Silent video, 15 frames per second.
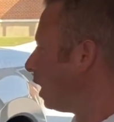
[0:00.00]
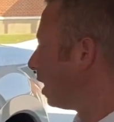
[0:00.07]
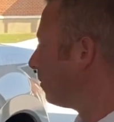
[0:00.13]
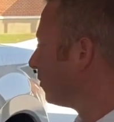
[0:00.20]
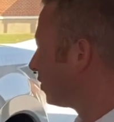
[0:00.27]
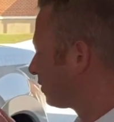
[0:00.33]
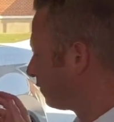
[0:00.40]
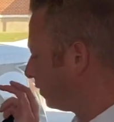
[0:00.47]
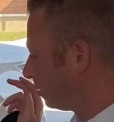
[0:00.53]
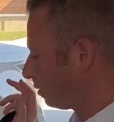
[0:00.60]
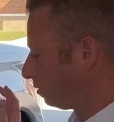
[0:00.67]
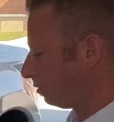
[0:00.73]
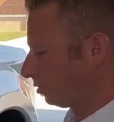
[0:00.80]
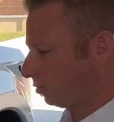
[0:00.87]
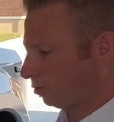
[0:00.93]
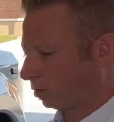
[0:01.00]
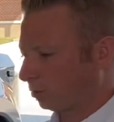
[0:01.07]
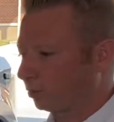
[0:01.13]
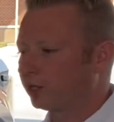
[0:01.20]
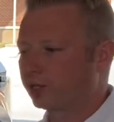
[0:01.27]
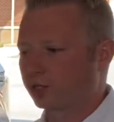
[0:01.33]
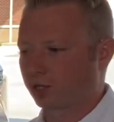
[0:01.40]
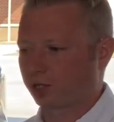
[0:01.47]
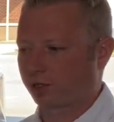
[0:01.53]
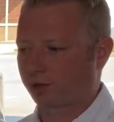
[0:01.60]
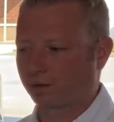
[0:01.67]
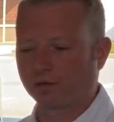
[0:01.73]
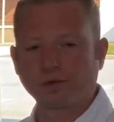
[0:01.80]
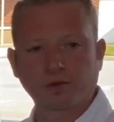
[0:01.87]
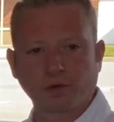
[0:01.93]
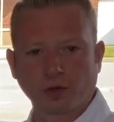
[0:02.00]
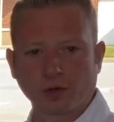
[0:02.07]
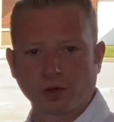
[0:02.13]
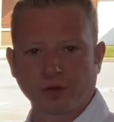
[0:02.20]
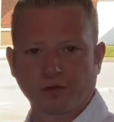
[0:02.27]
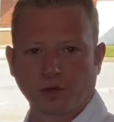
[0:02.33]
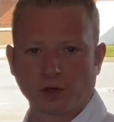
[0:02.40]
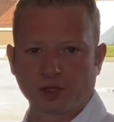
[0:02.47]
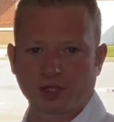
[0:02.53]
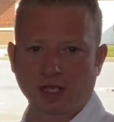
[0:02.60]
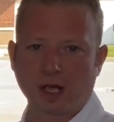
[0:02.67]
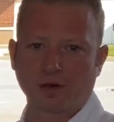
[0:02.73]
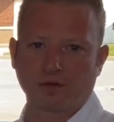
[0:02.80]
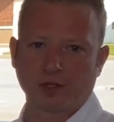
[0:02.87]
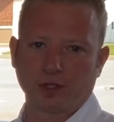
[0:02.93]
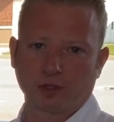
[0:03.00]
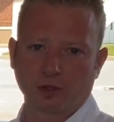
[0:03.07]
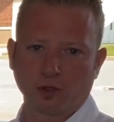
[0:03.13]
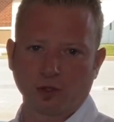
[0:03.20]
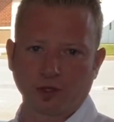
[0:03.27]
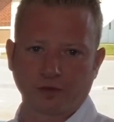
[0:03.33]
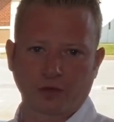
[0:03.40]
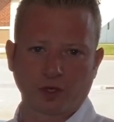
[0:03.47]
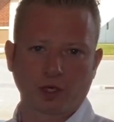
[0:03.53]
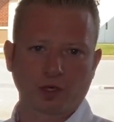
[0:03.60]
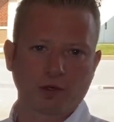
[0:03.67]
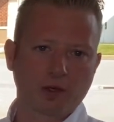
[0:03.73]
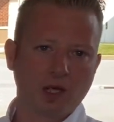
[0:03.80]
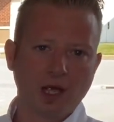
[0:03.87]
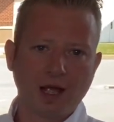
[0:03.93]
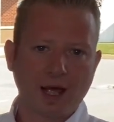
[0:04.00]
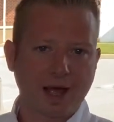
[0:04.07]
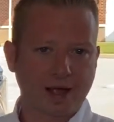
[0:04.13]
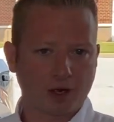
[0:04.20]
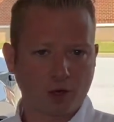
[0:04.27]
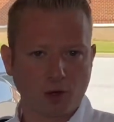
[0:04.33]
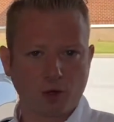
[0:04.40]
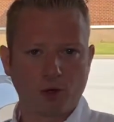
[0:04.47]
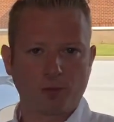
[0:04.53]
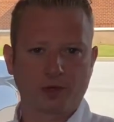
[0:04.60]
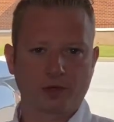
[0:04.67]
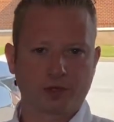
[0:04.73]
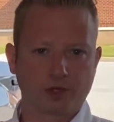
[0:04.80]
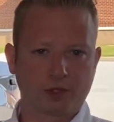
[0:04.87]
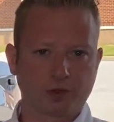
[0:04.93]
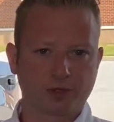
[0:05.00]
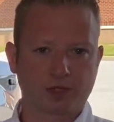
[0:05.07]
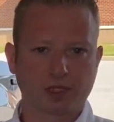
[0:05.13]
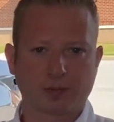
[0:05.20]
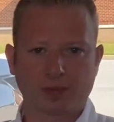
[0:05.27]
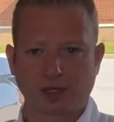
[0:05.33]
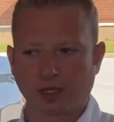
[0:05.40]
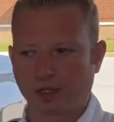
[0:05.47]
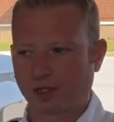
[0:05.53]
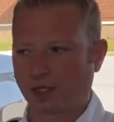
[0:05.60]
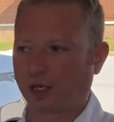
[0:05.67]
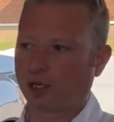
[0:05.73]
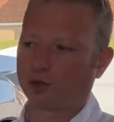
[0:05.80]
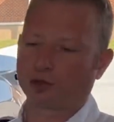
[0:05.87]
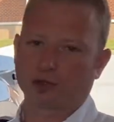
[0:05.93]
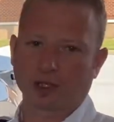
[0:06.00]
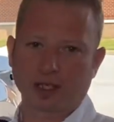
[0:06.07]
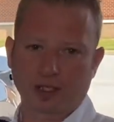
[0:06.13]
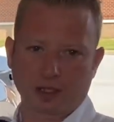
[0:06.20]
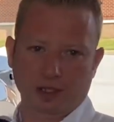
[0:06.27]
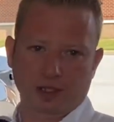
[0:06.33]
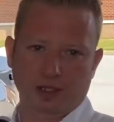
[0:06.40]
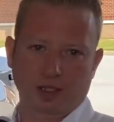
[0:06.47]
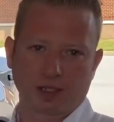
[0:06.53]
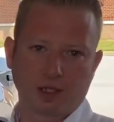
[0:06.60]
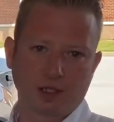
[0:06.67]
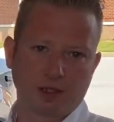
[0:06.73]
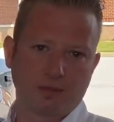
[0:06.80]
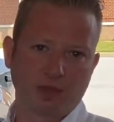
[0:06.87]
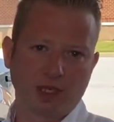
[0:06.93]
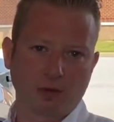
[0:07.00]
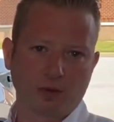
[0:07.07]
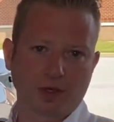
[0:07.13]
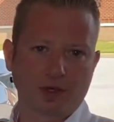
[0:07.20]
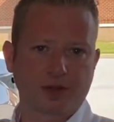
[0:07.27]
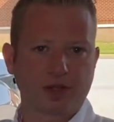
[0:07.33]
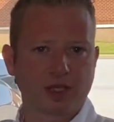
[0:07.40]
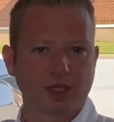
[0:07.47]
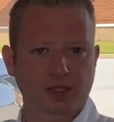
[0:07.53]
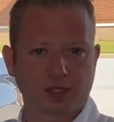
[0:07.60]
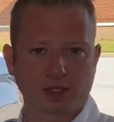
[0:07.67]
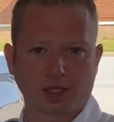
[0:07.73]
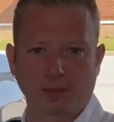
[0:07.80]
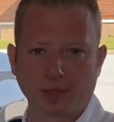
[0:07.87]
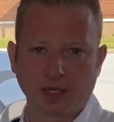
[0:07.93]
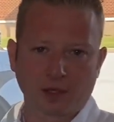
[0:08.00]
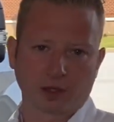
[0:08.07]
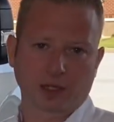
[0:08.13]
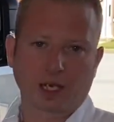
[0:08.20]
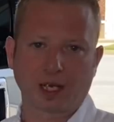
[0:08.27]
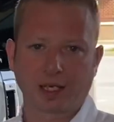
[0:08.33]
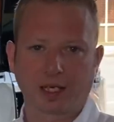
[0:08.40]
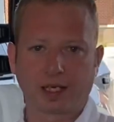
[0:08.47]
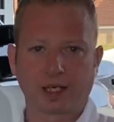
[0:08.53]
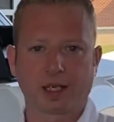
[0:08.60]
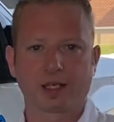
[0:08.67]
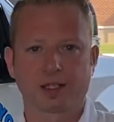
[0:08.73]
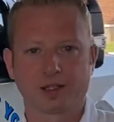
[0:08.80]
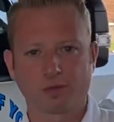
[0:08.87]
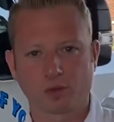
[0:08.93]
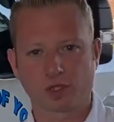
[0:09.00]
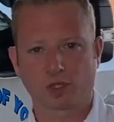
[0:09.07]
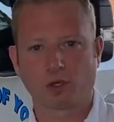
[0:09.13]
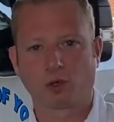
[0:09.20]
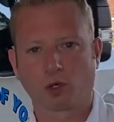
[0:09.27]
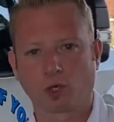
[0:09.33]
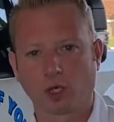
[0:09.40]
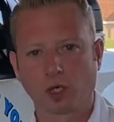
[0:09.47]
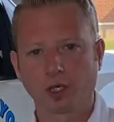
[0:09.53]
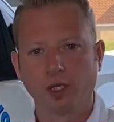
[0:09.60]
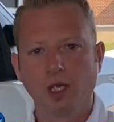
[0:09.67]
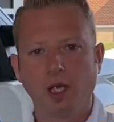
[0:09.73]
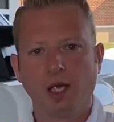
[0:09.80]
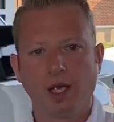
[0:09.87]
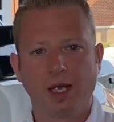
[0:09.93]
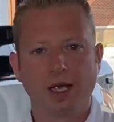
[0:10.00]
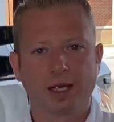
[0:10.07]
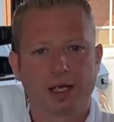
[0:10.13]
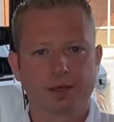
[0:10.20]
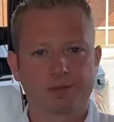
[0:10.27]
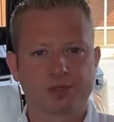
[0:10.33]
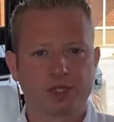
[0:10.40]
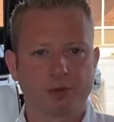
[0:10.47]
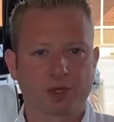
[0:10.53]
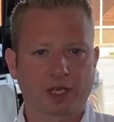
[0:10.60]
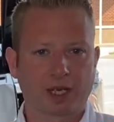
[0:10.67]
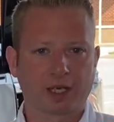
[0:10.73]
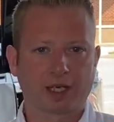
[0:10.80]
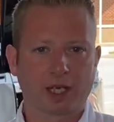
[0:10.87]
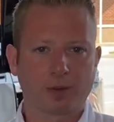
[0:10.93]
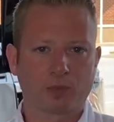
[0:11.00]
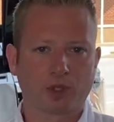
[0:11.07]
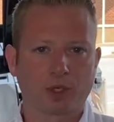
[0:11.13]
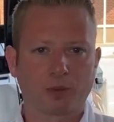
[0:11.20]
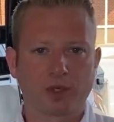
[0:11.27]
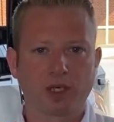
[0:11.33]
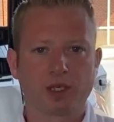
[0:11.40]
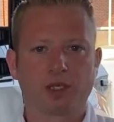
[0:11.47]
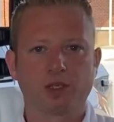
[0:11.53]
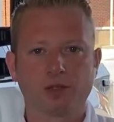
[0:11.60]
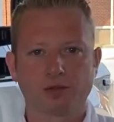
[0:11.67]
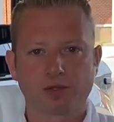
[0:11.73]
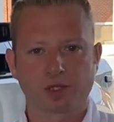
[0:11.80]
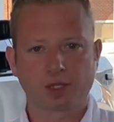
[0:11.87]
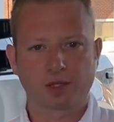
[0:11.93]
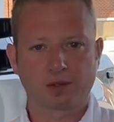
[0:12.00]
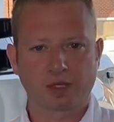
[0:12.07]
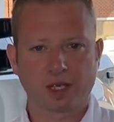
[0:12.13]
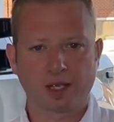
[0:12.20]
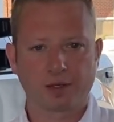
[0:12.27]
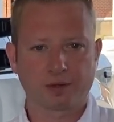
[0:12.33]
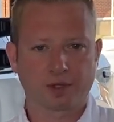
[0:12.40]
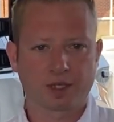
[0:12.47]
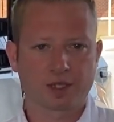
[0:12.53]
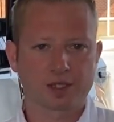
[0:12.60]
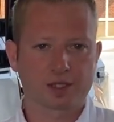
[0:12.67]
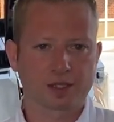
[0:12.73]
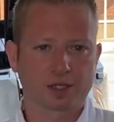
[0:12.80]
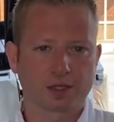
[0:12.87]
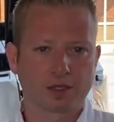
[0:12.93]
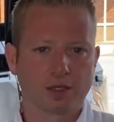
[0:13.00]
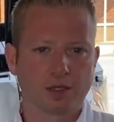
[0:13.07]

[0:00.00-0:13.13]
This vehicle is normally just for the first out vehicle. If they're at home or they're doing something else, they go straight to the scene, meet with the incident commander, and kind of get an idea of what's going on and see what kind of game plan we need to use to handle the incident.